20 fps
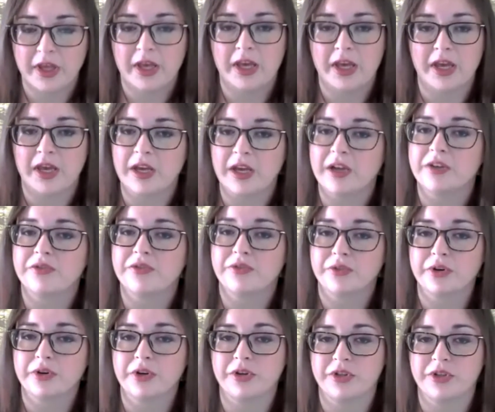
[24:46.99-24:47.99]
and
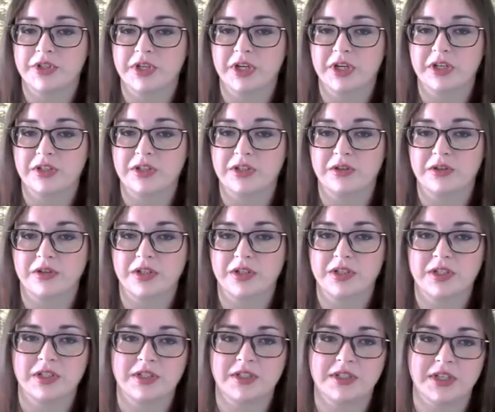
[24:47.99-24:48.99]
for your skin. So
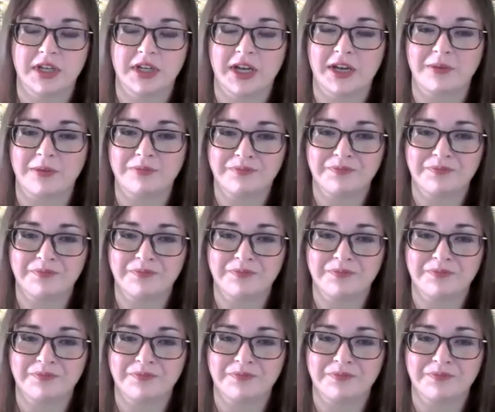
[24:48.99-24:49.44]
this is, again,